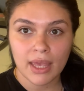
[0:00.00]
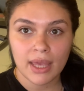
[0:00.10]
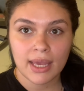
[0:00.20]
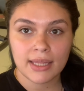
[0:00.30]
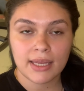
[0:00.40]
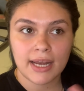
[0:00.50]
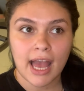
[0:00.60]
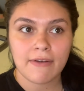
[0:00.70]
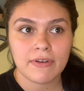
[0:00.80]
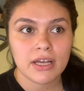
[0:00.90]
and then
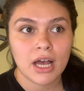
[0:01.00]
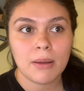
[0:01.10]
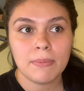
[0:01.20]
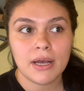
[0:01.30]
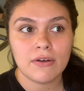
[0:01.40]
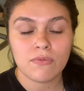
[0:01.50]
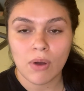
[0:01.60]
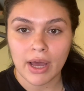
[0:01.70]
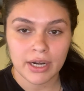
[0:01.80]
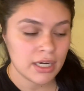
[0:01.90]
half a cup of
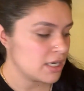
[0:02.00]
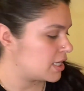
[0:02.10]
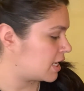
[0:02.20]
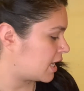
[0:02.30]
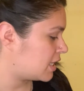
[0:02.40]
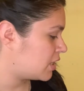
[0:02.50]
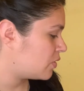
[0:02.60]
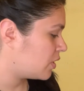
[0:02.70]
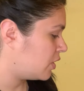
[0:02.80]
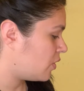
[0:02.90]
water, and then you
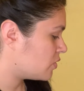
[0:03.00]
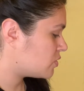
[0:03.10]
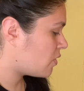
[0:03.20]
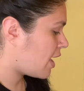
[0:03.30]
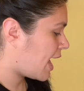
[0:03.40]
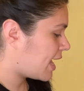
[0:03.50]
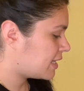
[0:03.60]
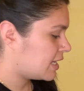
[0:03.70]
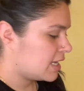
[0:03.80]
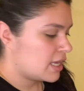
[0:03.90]
can also add
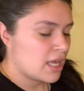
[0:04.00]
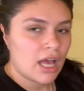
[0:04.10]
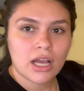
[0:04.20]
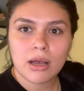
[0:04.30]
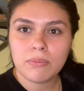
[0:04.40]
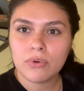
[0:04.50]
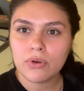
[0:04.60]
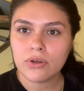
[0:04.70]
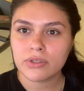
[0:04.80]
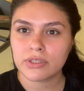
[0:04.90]
a
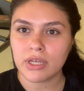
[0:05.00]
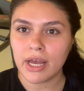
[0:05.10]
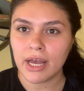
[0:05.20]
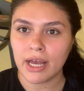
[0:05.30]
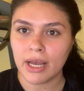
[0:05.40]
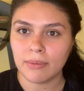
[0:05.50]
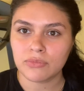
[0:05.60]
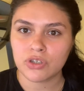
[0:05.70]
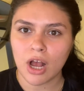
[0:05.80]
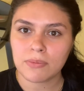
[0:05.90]
couple
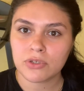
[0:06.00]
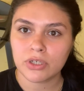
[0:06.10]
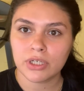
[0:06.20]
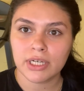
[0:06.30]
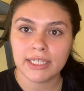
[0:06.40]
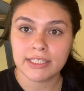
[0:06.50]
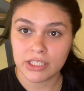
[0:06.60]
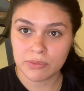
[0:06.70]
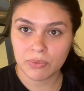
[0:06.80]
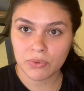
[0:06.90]
drops or a
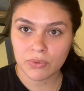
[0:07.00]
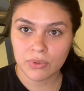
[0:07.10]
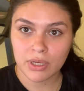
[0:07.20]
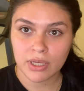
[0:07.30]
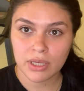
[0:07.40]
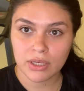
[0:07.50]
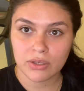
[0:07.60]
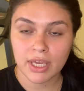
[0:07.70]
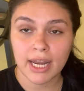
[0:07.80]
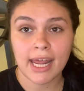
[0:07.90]
teaspoon. You
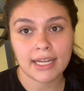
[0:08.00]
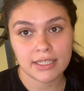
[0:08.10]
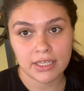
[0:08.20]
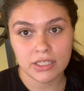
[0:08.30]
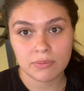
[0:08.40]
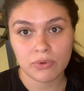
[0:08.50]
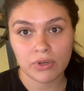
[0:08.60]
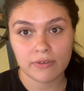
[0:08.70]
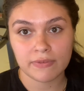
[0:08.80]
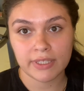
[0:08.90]
can add a teaspoon
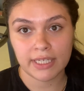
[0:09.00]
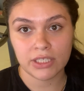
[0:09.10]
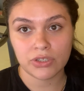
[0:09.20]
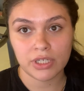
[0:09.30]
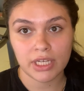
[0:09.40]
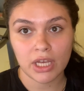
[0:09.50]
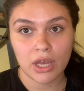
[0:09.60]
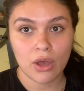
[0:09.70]
of tea tree